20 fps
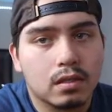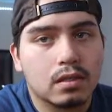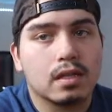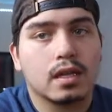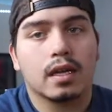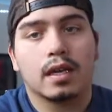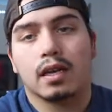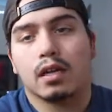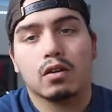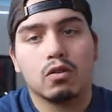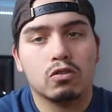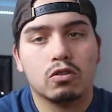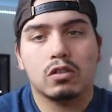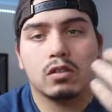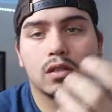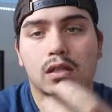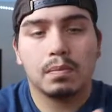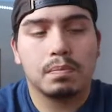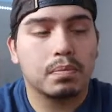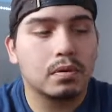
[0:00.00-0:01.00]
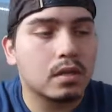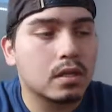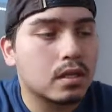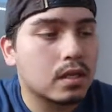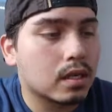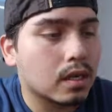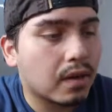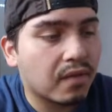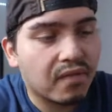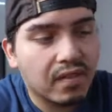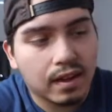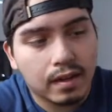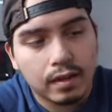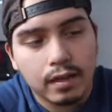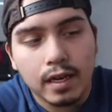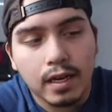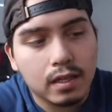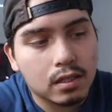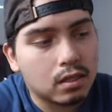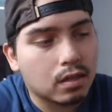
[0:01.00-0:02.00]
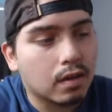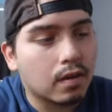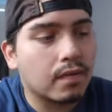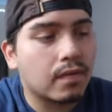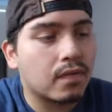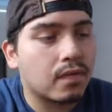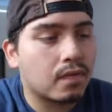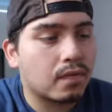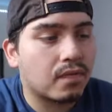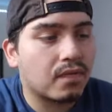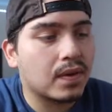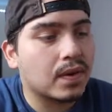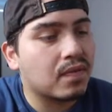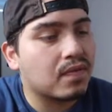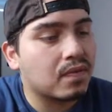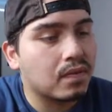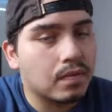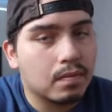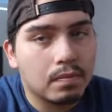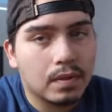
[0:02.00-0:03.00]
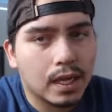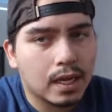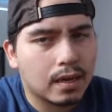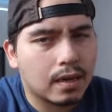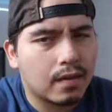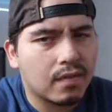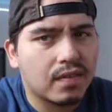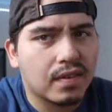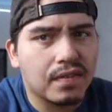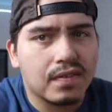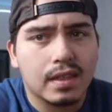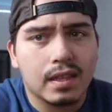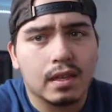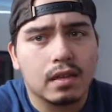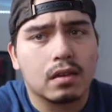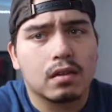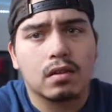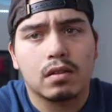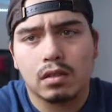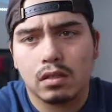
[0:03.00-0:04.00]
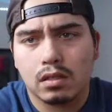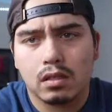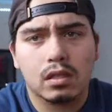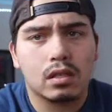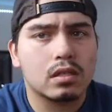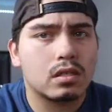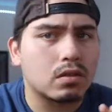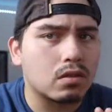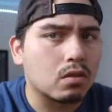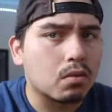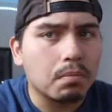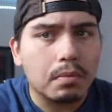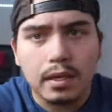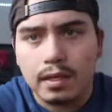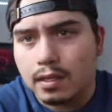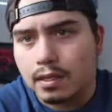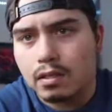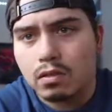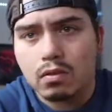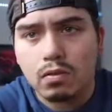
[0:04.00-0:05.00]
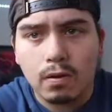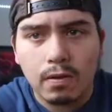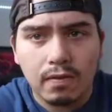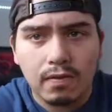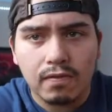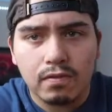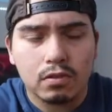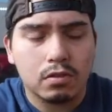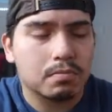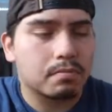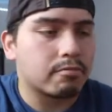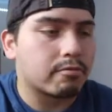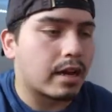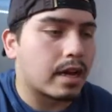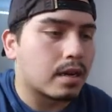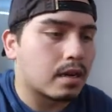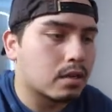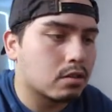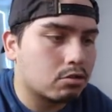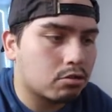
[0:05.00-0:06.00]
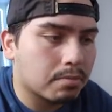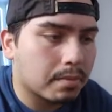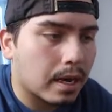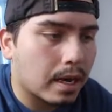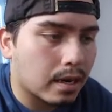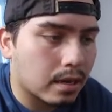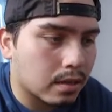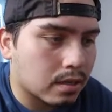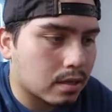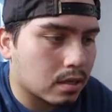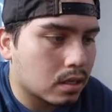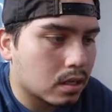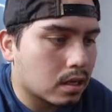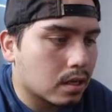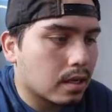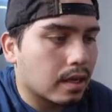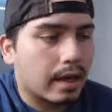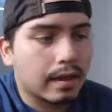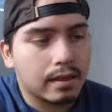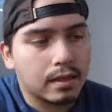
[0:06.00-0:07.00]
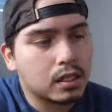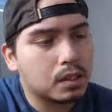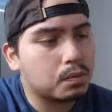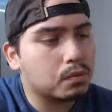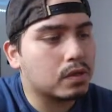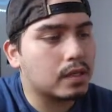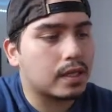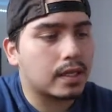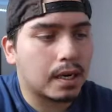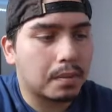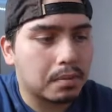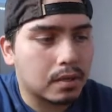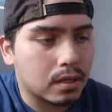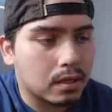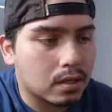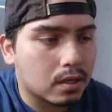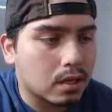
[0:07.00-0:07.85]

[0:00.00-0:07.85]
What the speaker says: And I usually put a vignette of -15, so it makes it sort of dramatic. At this point I kept it in